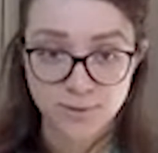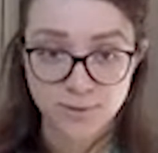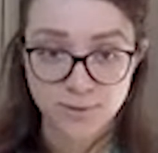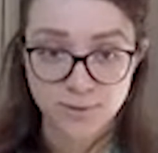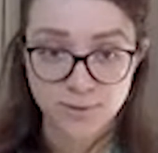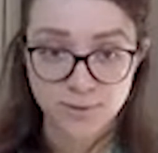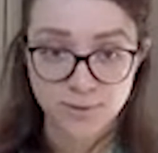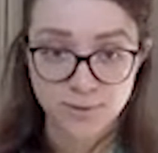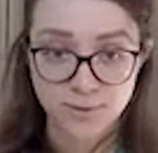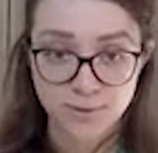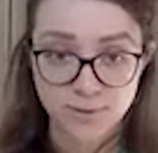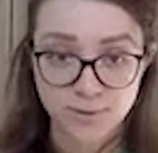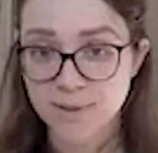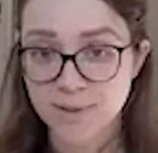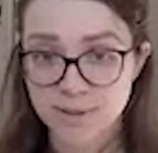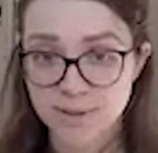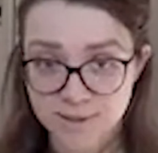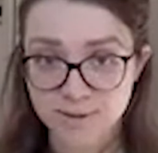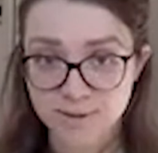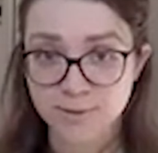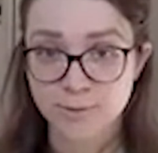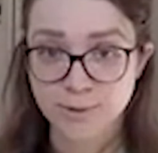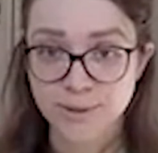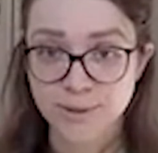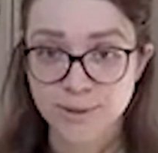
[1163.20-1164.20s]
So those are all
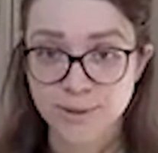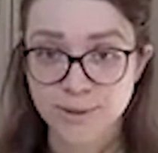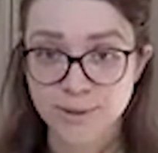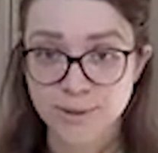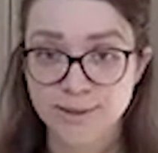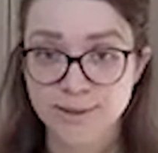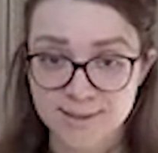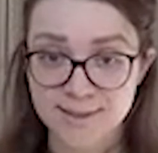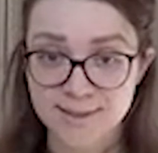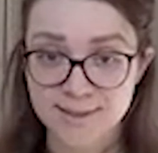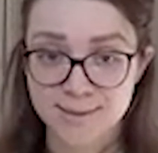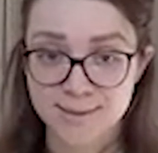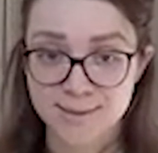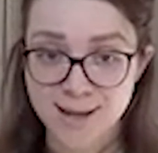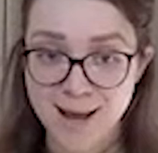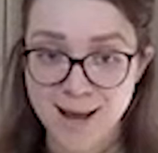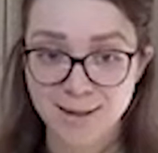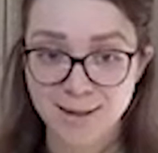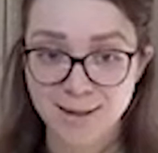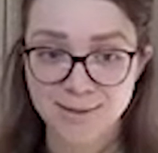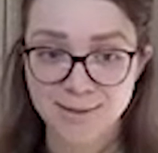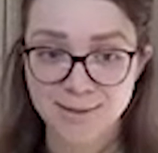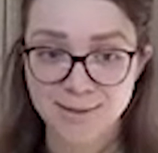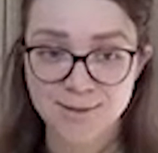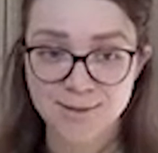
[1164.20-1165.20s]
companies that are doing
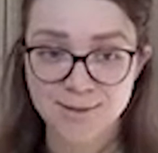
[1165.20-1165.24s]
this